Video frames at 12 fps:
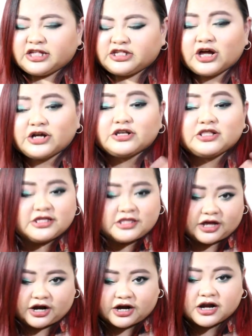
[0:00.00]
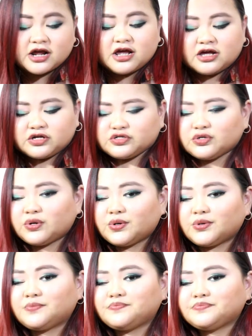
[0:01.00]
not really there.
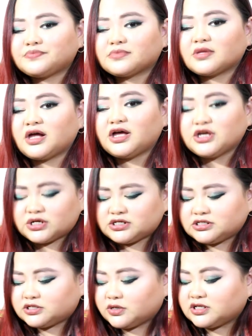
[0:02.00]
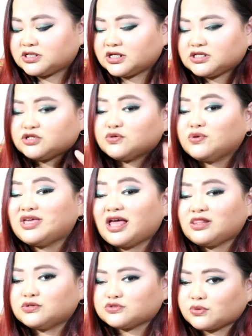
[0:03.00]
So, ayun. So, it's too
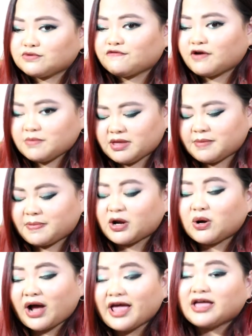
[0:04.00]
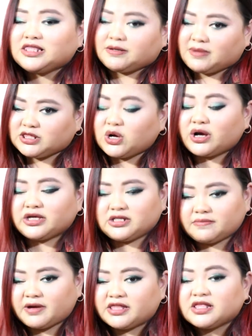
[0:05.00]
yellow tone for me. Pero kaya naman. Okay
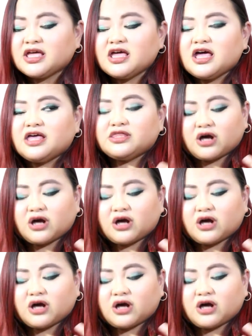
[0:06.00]
naman. The